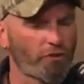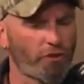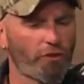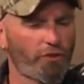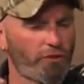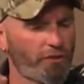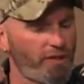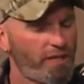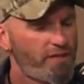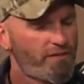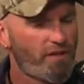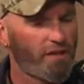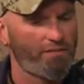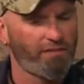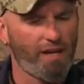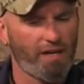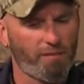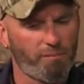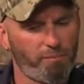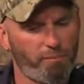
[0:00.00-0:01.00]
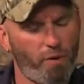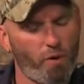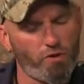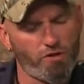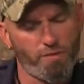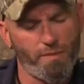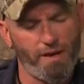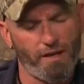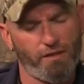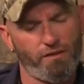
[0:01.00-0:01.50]
surgeries. I've got
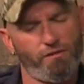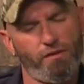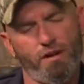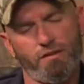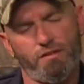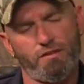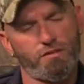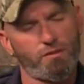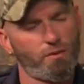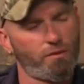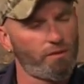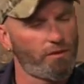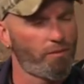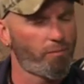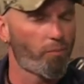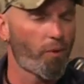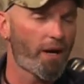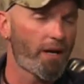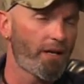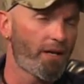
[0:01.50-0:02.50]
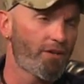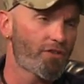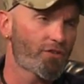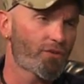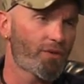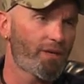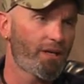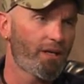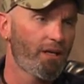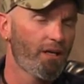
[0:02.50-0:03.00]
post-traumatic stress disorder, a brain
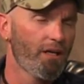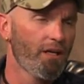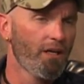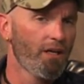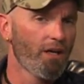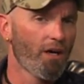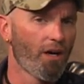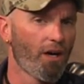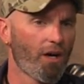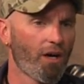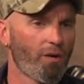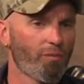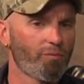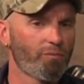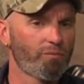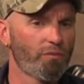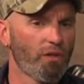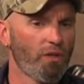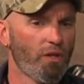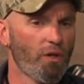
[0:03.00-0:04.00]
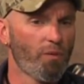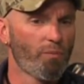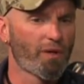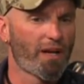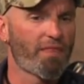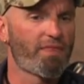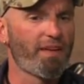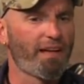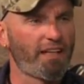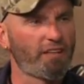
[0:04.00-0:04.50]
injury. Right.
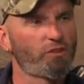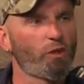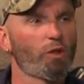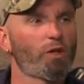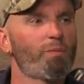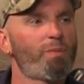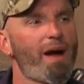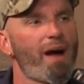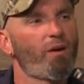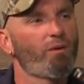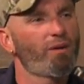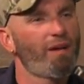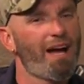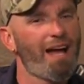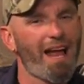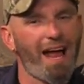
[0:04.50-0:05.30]
But I think it's all about,